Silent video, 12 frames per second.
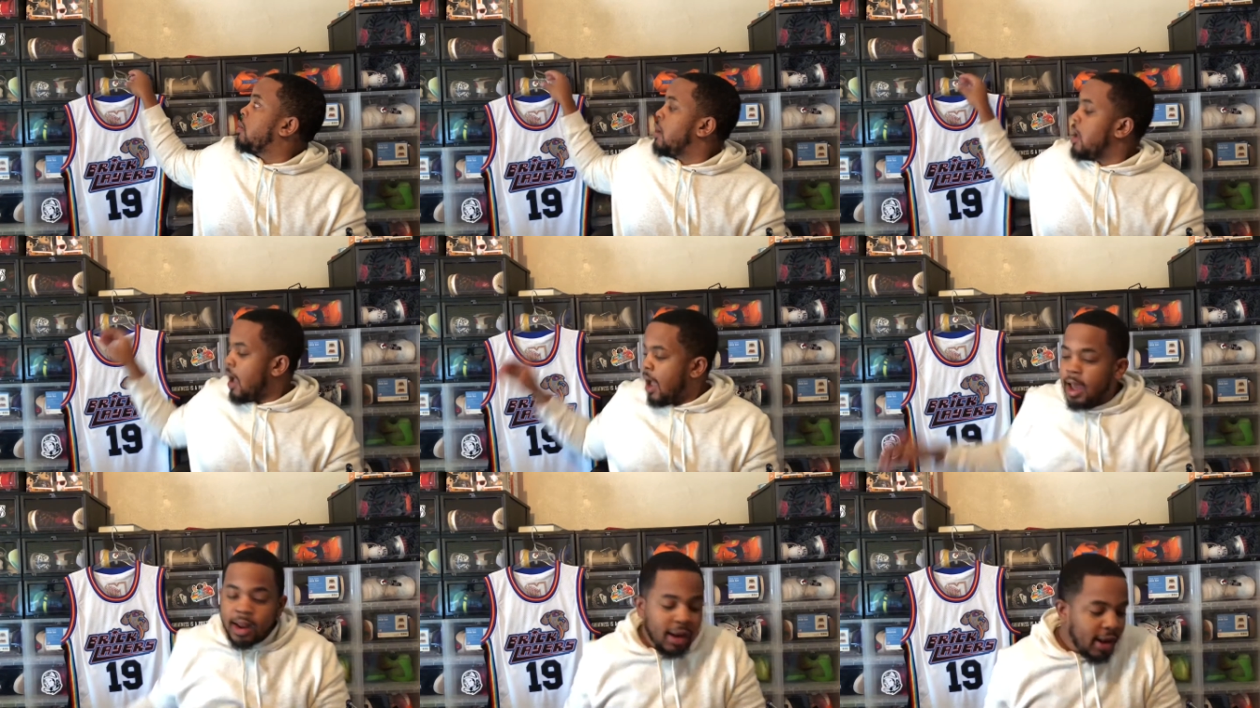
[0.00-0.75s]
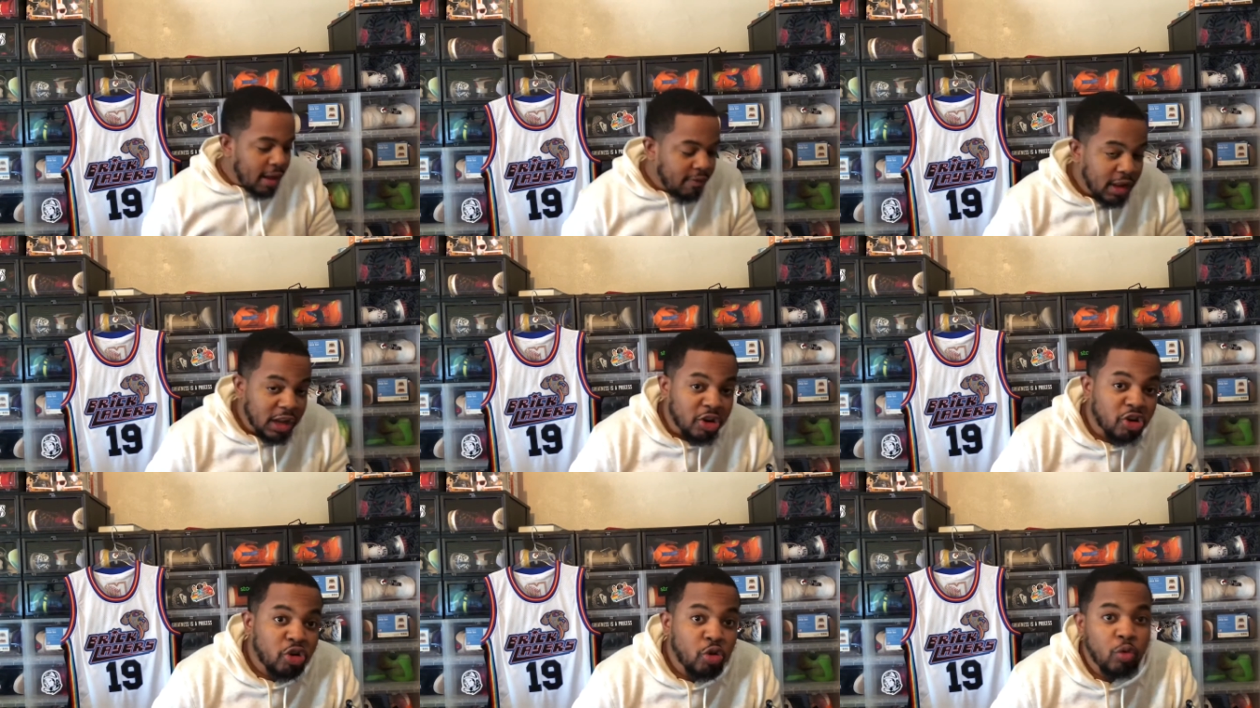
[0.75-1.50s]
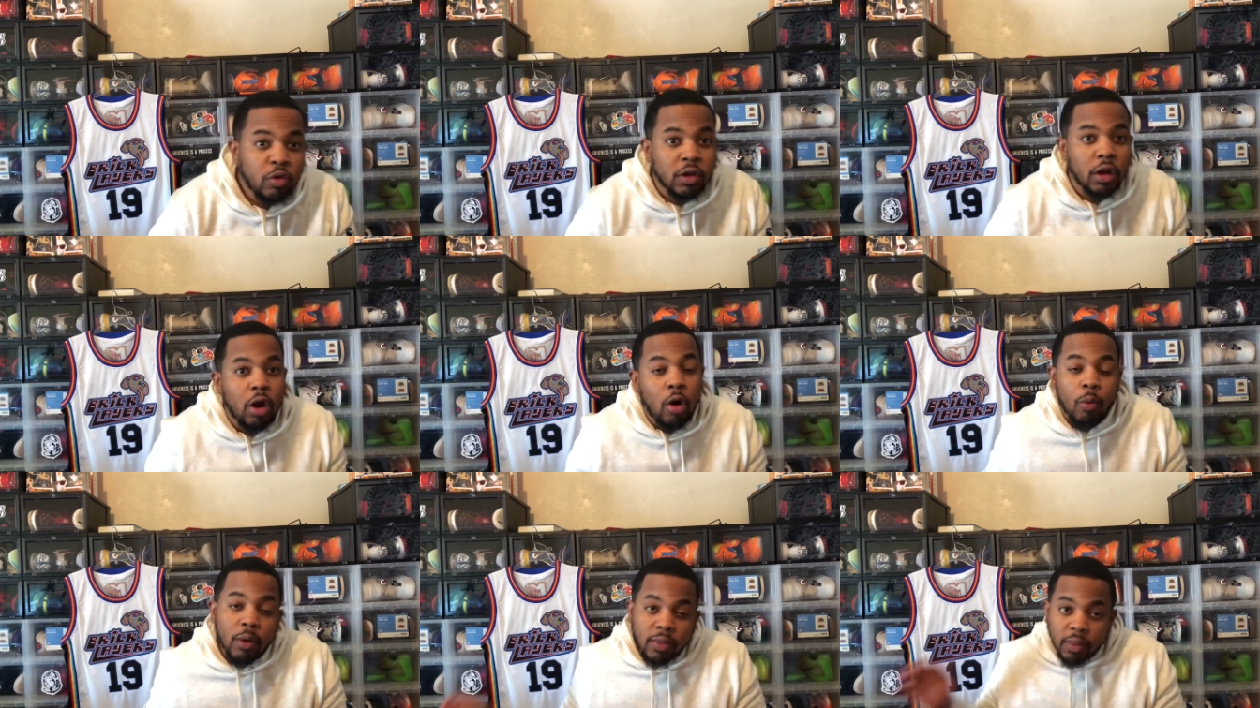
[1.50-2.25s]
I didn't have any shoes to go
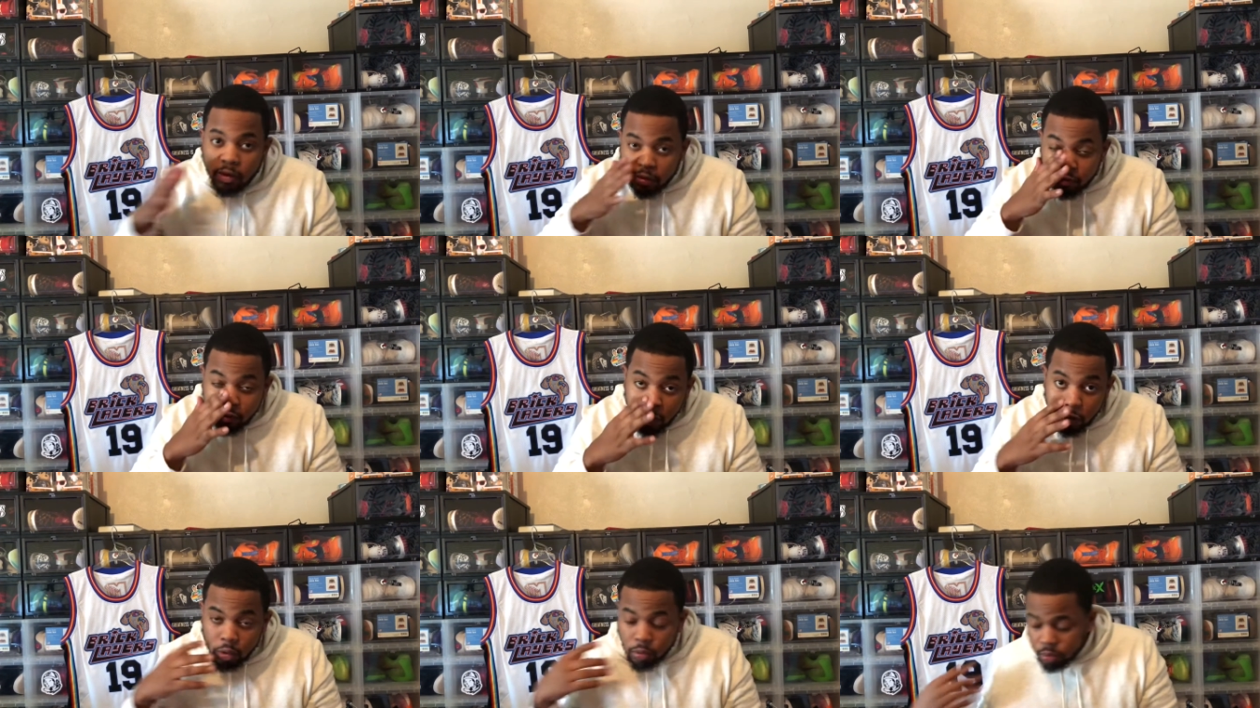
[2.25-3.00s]
with it, so